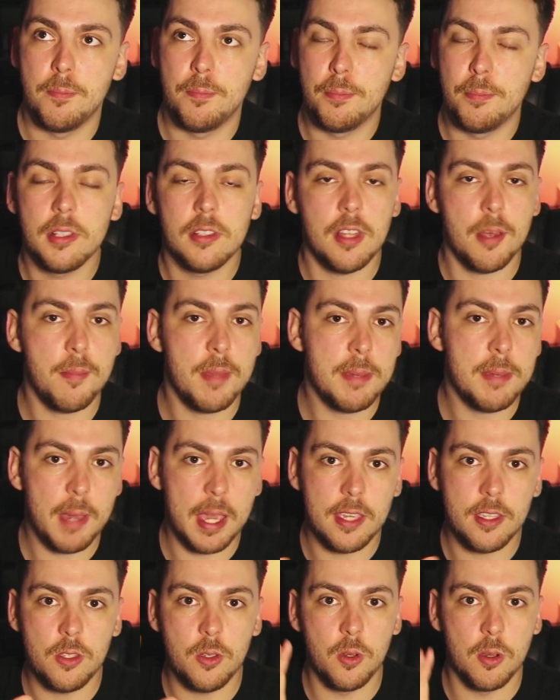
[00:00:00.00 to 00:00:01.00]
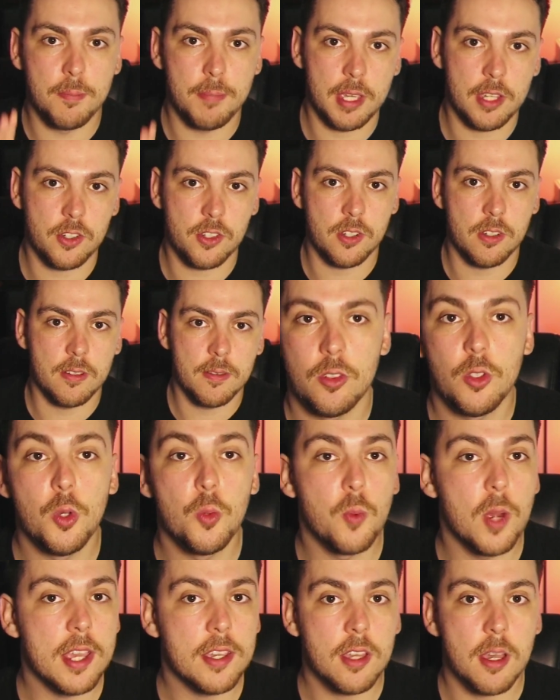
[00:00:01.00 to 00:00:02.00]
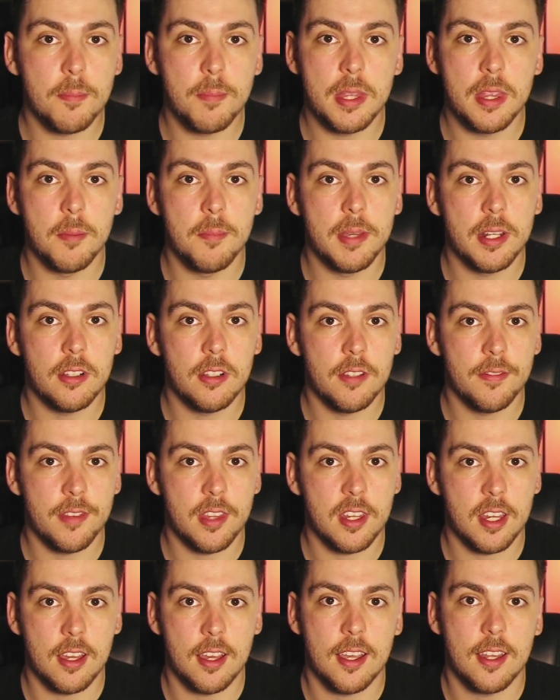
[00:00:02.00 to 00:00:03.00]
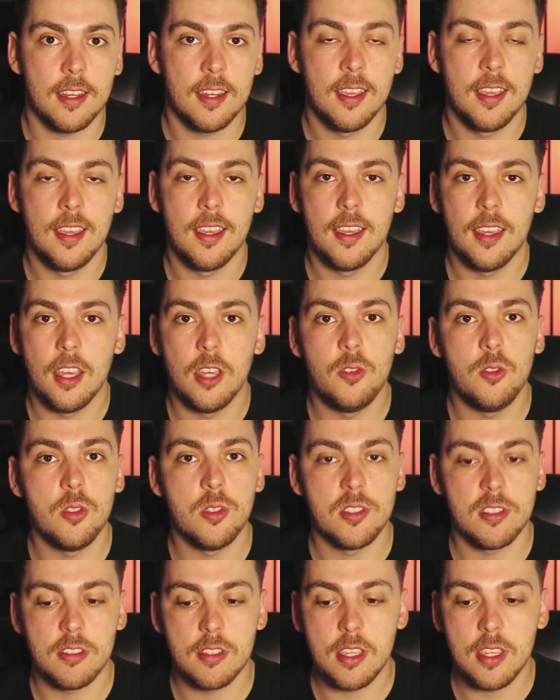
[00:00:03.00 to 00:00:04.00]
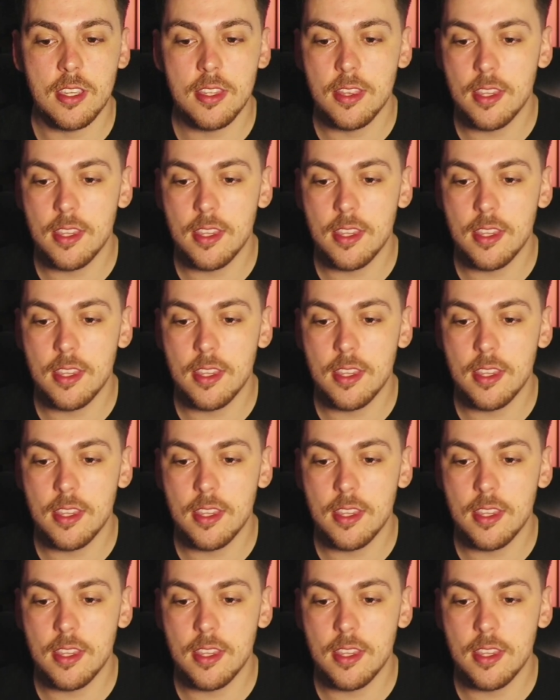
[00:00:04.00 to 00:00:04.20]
But let me paint you a picture. You wake up in the middle of the night and you see